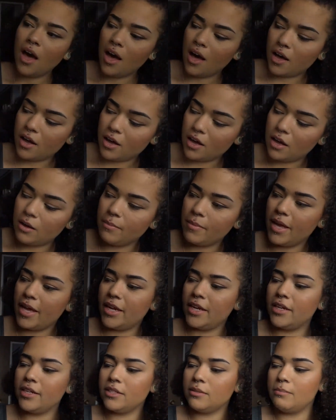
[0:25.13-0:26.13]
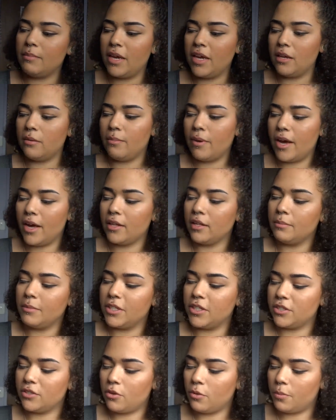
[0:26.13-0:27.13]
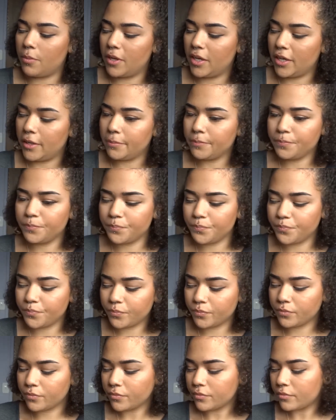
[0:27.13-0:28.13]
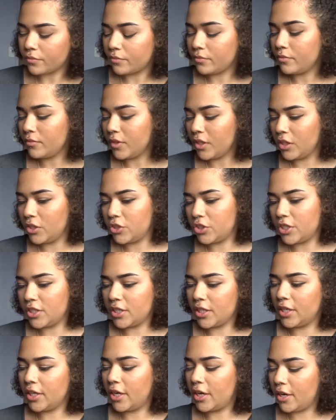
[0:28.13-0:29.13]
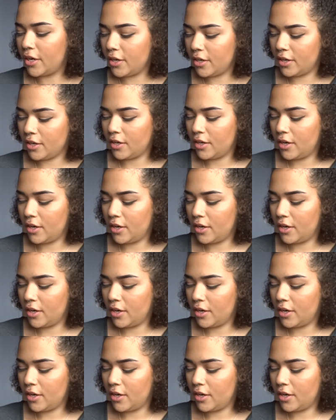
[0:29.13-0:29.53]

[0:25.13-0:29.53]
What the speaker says: and it is made by, let me just open it. She's in here.